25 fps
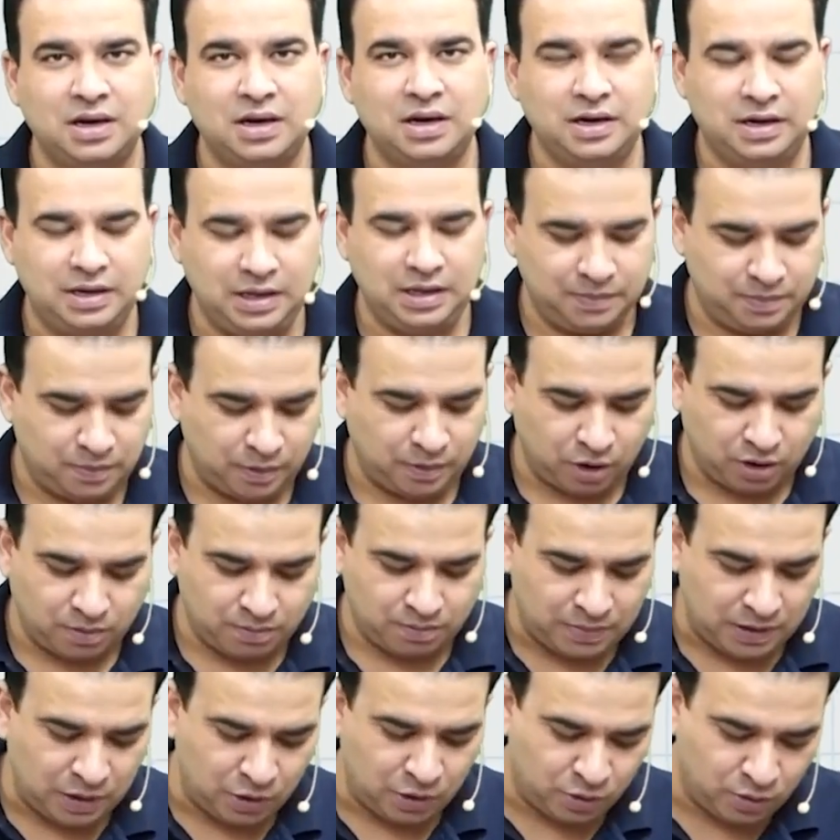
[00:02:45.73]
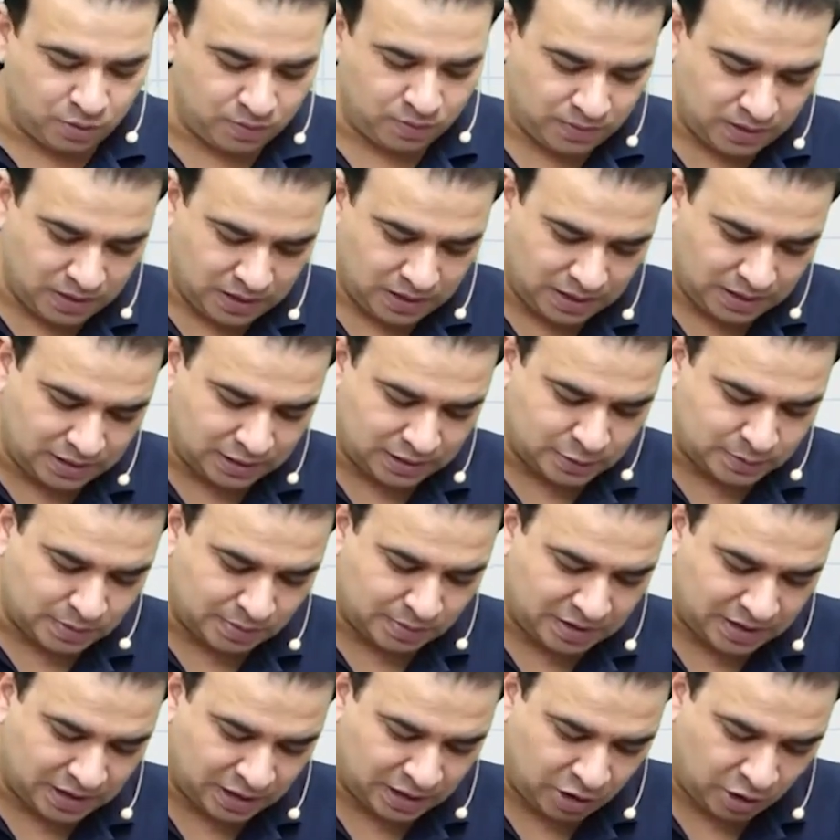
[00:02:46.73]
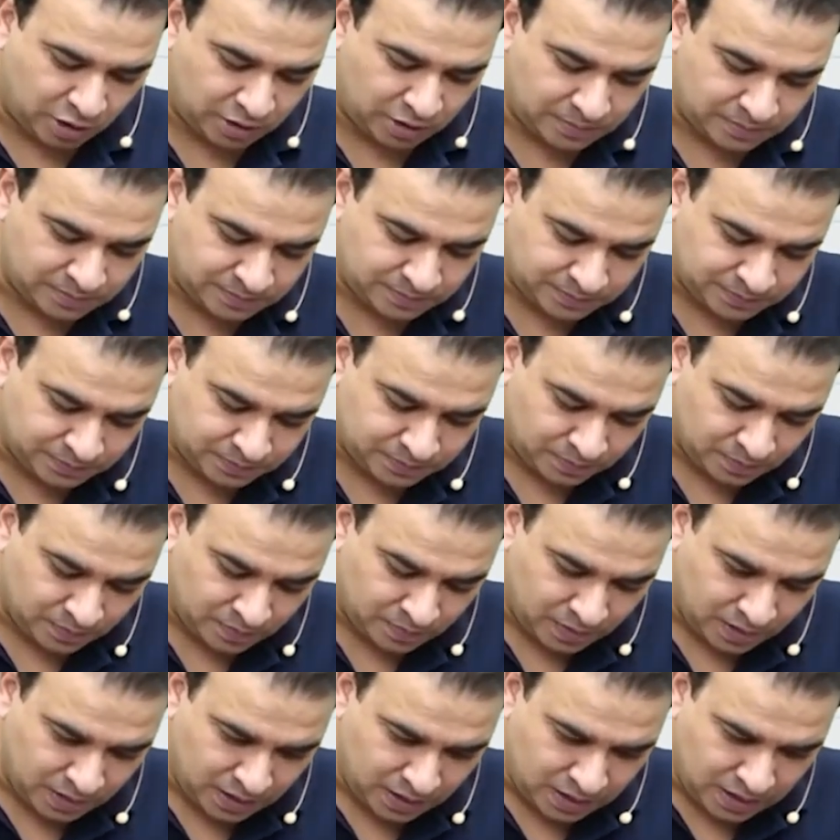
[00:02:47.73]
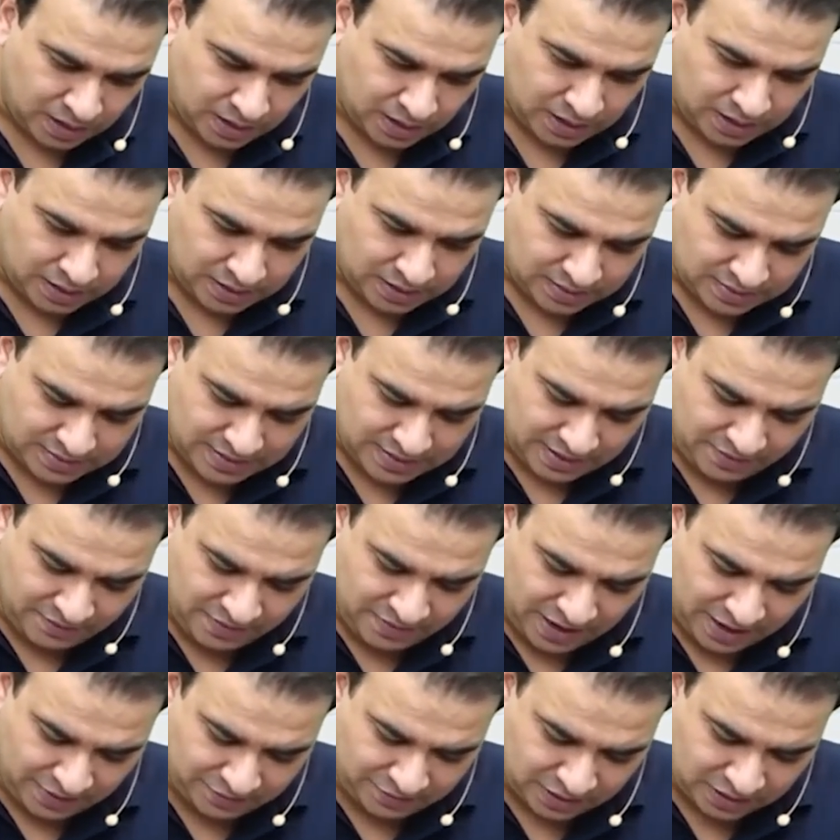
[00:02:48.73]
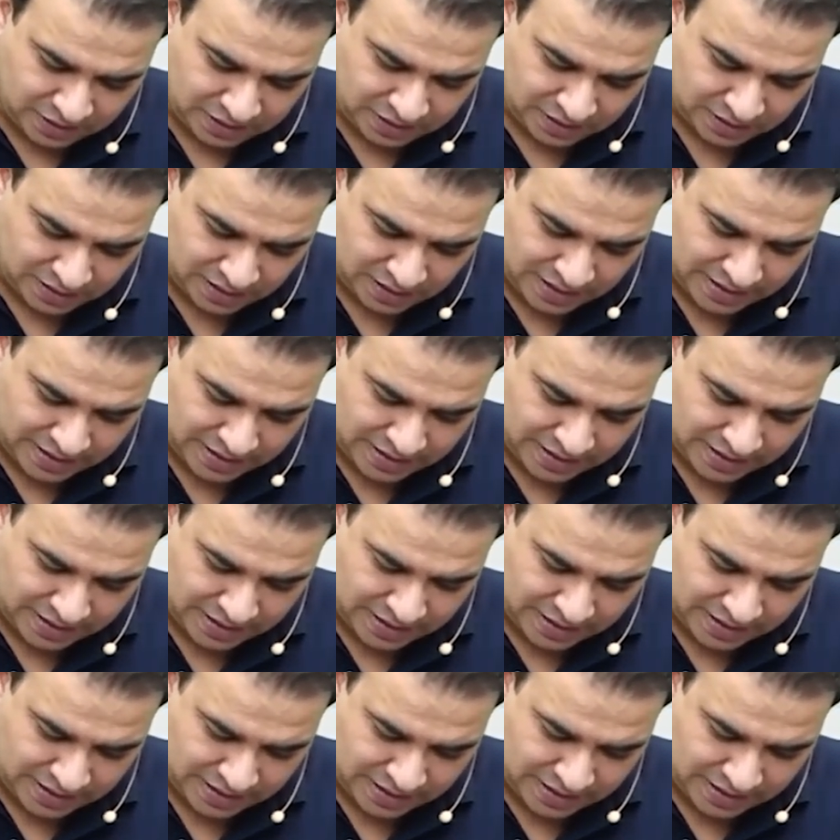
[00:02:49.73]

deep or below in the spermatic cord. Then we have the third